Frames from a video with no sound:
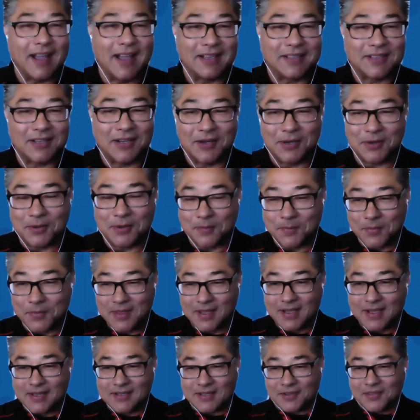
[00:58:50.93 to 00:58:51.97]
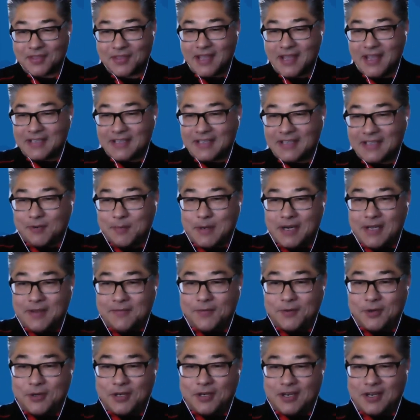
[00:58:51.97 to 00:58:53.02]
so thanks everybody
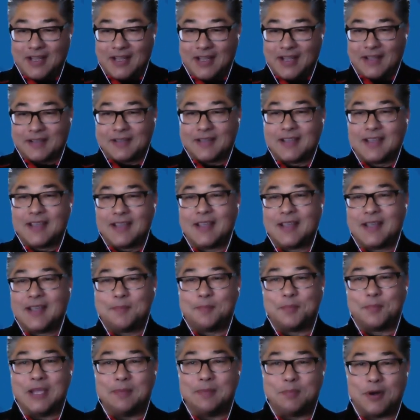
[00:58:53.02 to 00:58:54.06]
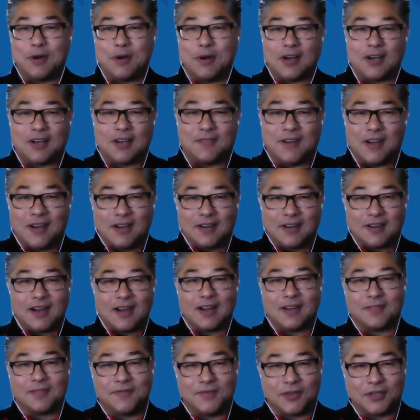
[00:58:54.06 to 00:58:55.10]
for being part of
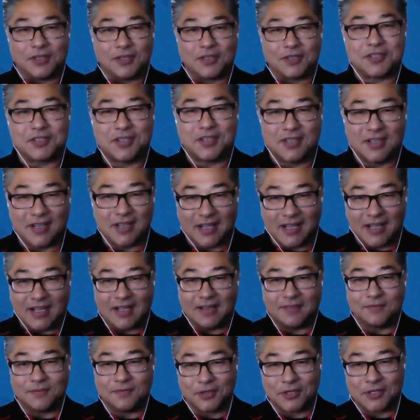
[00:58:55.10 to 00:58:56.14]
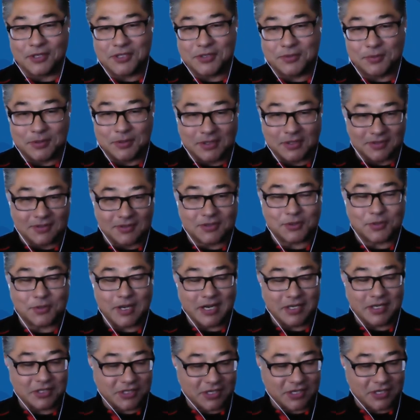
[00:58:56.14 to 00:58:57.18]
our first virtual
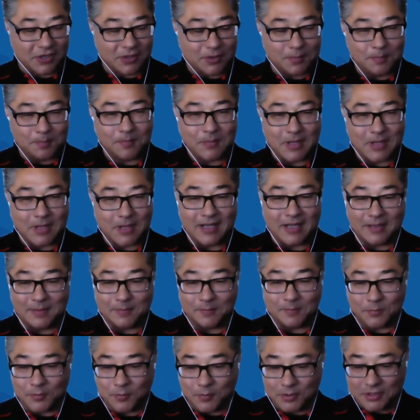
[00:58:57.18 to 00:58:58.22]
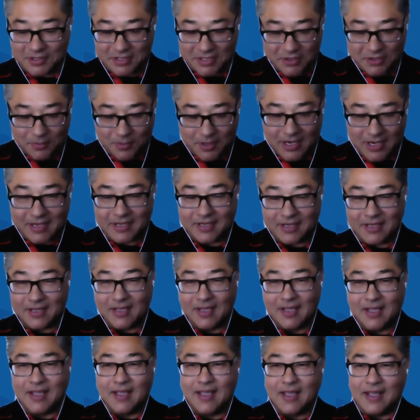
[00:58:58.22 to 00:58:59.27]
trade show with DUI.
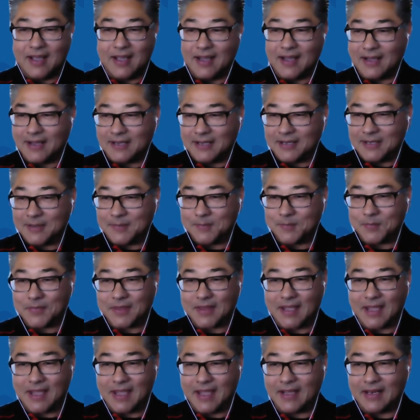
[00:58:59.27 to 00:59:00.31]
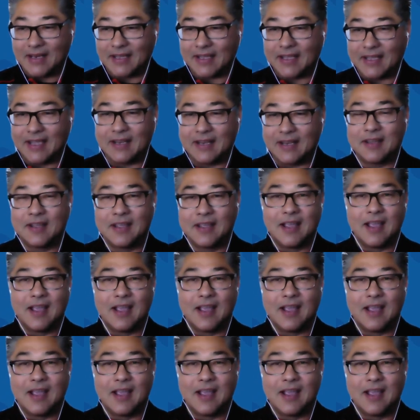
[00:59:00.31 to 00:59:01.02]
And again,